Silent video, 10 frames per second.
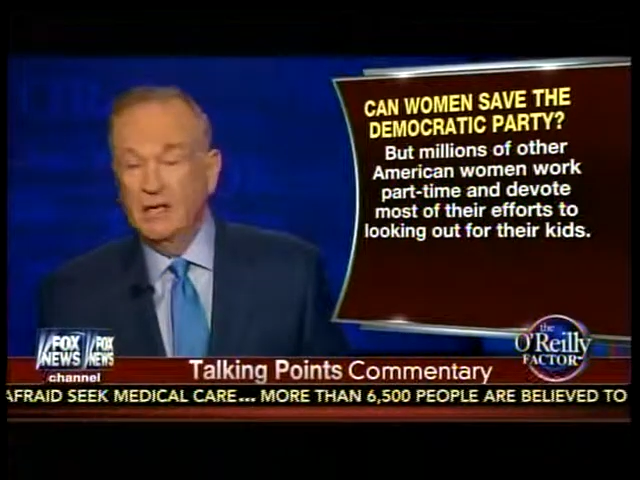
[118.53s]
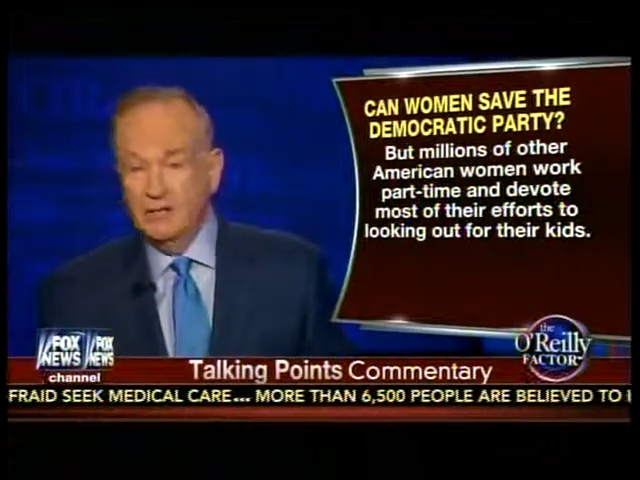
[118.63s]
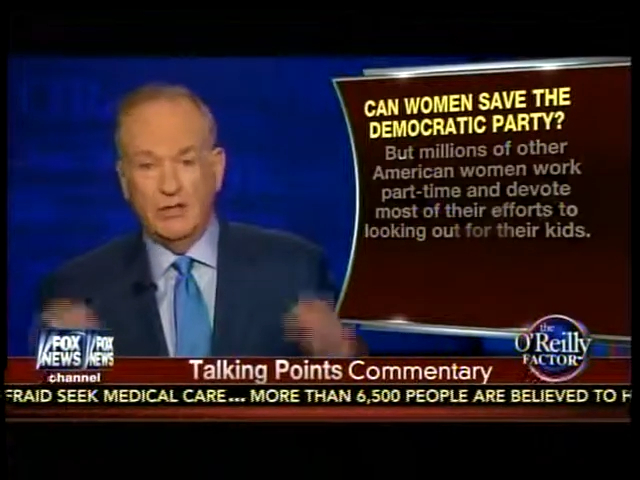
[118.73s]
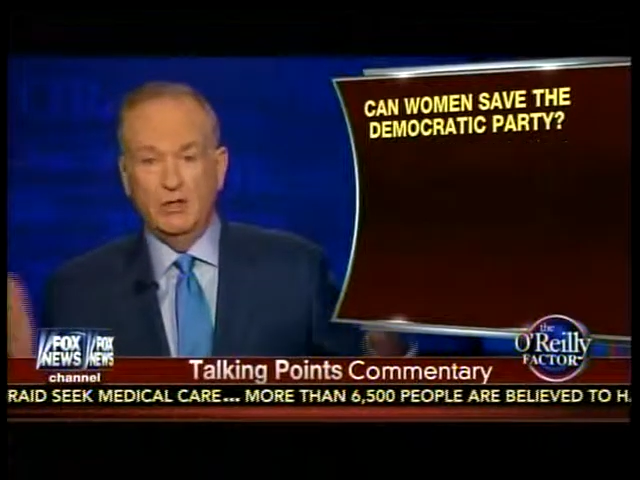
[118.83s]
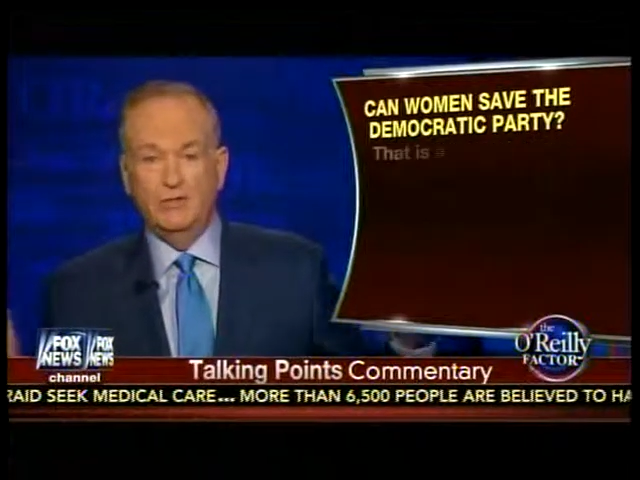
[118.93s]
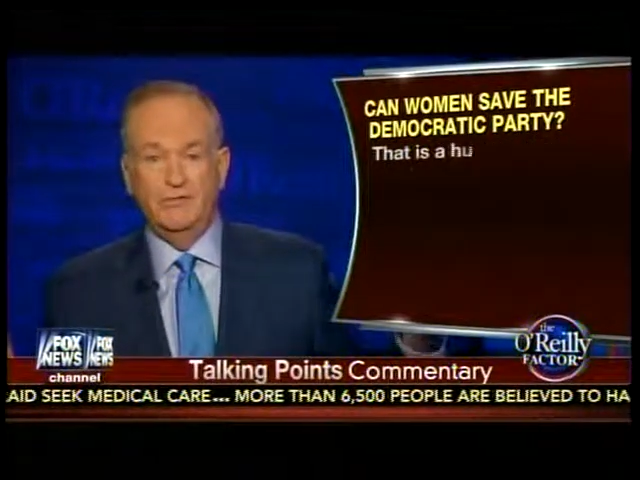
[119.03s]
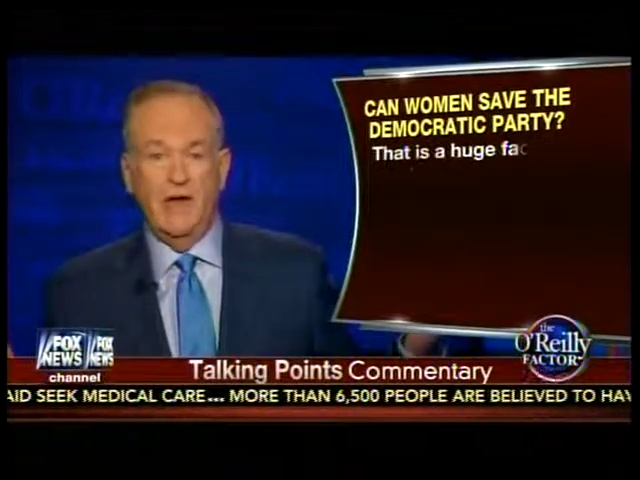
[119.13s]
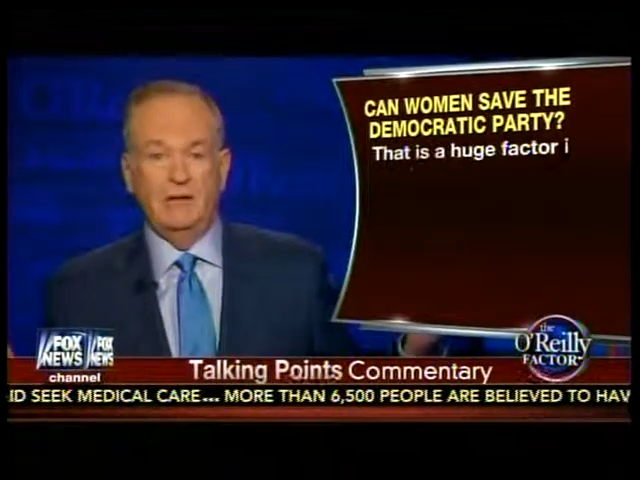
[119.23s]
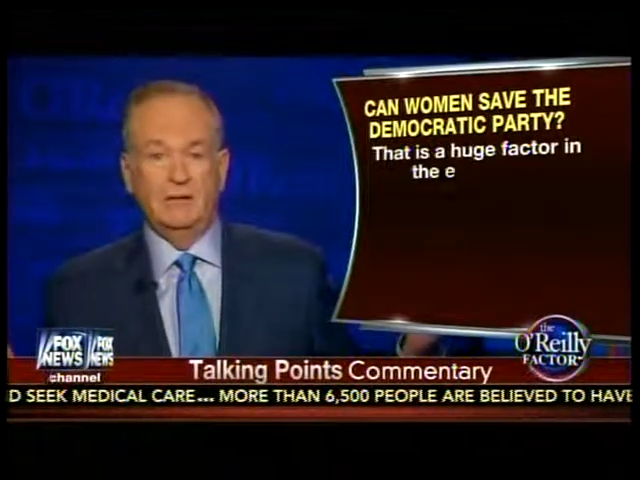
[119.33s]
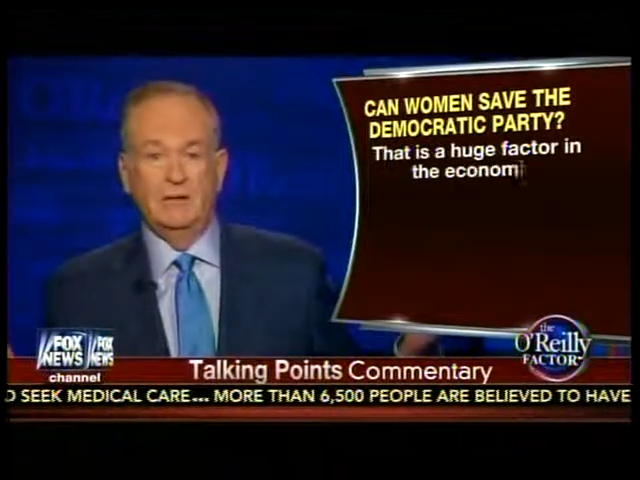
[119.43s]
That's a huge
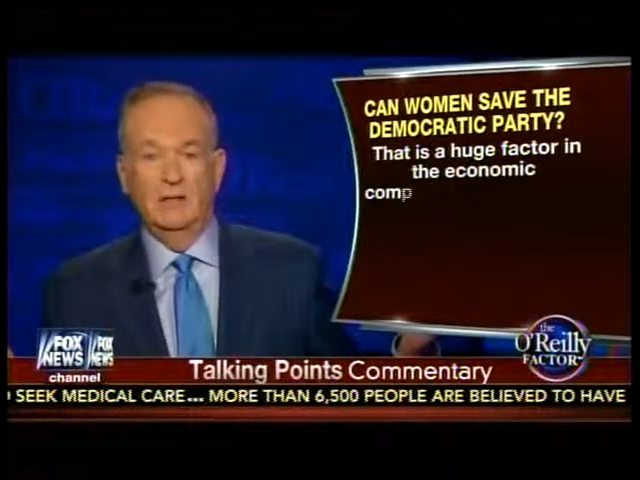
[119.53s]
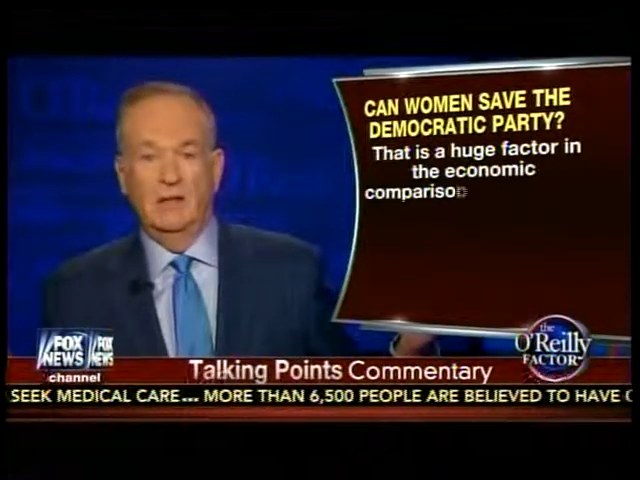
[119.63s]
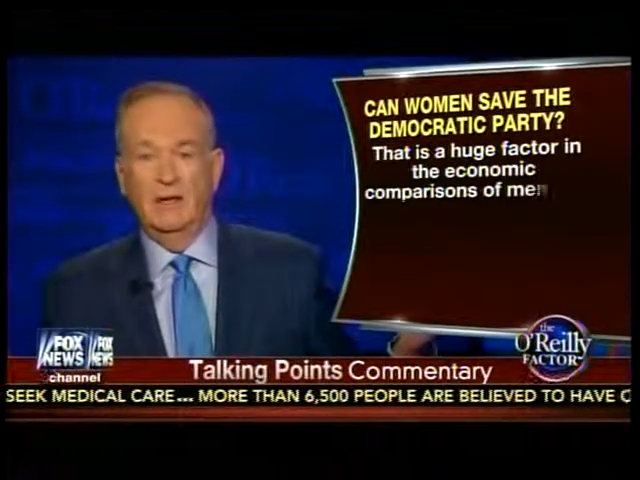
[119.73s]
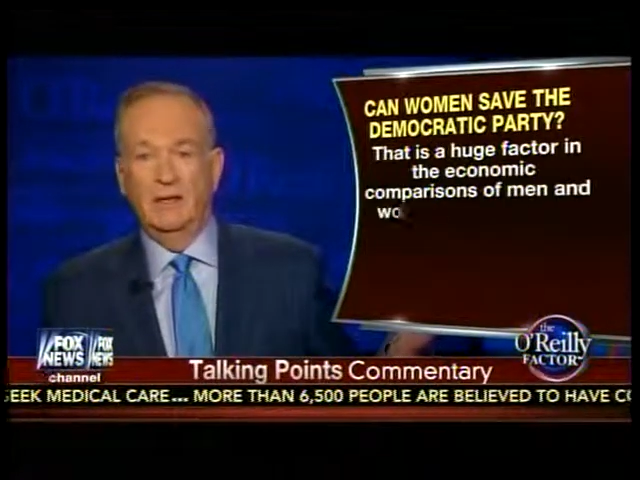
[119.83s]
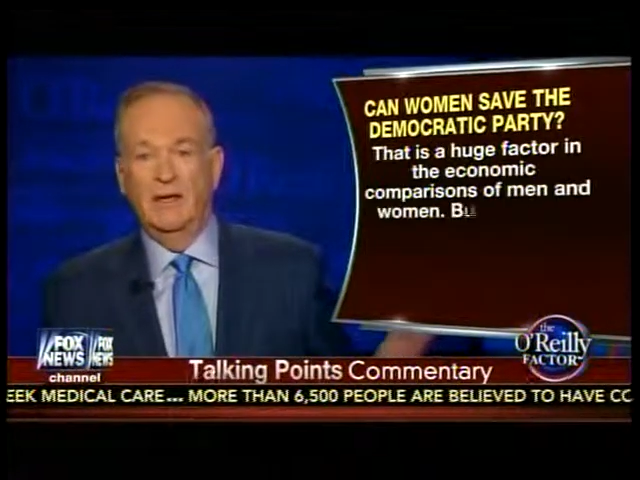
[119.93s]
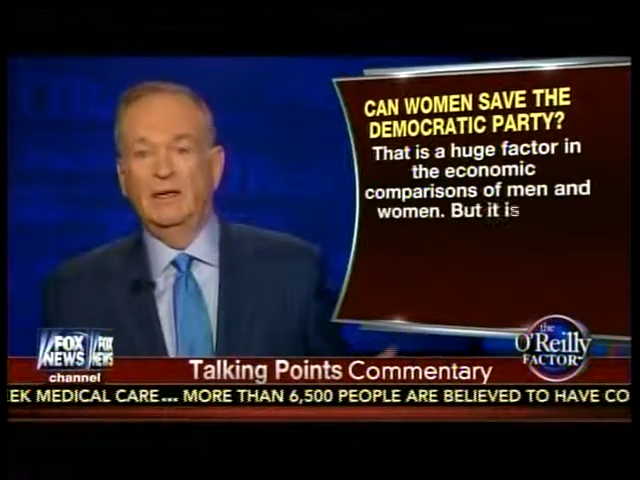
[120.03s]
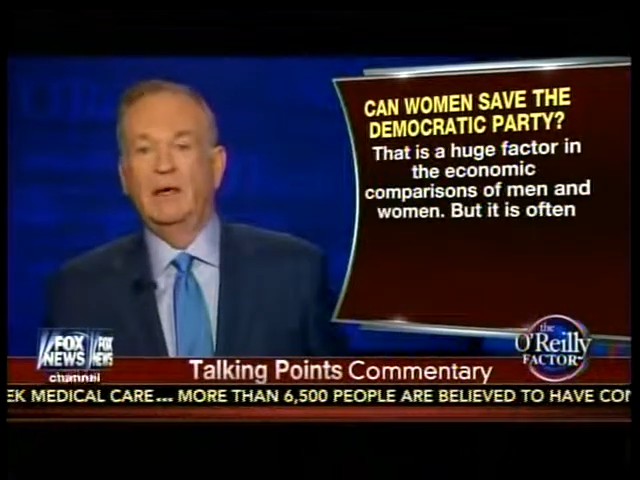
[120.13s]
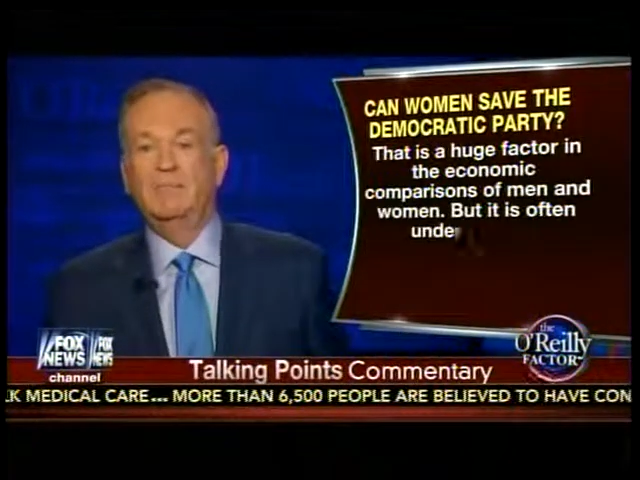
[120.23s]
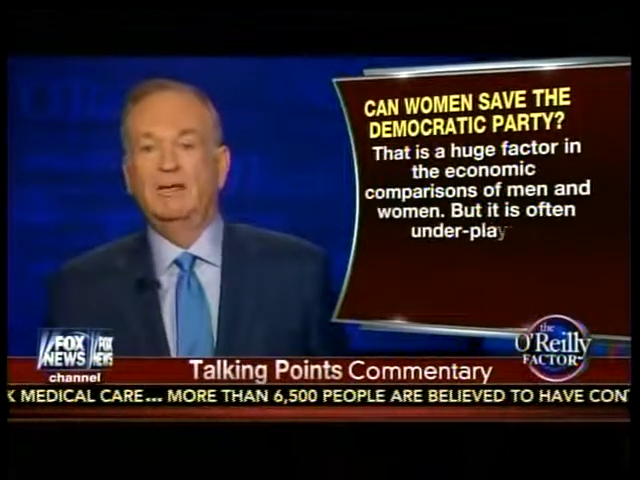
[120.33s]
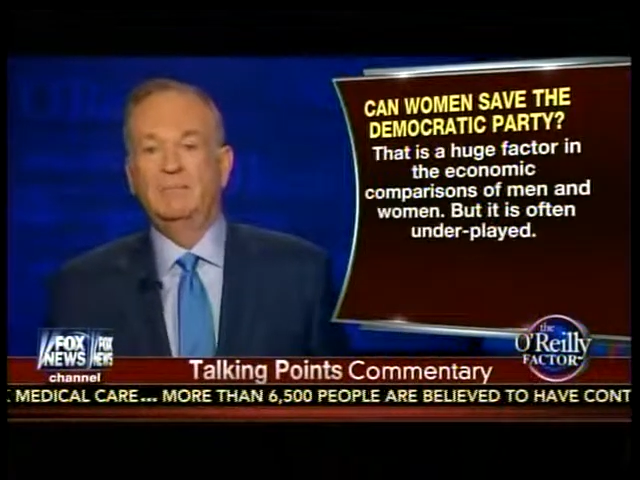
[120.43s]
factor in the economic